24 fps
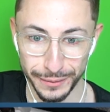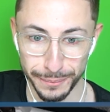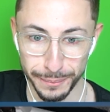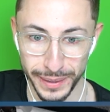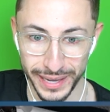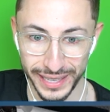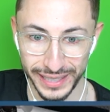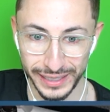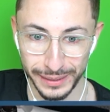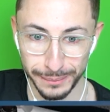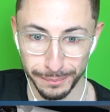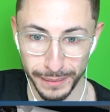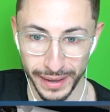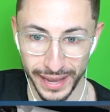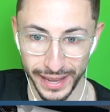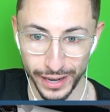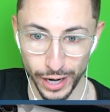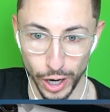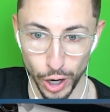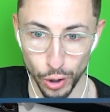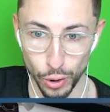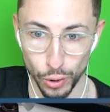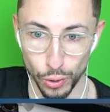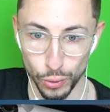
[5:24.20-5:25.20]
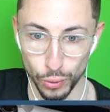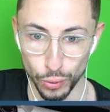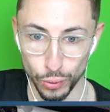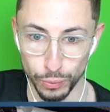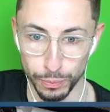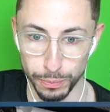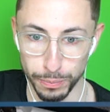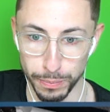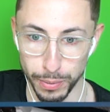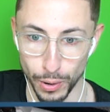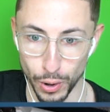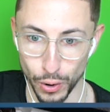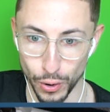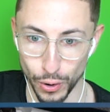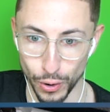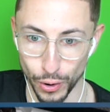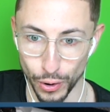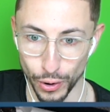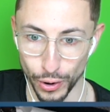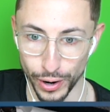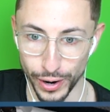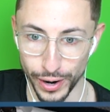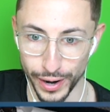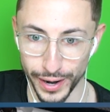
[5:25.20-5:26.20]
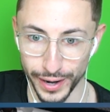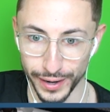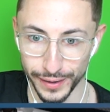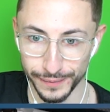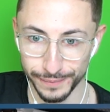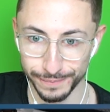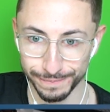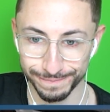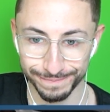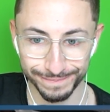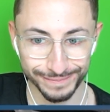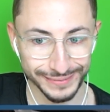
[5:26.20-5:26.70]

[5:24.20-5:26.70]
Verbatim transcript: Another bacon man. Oh boy.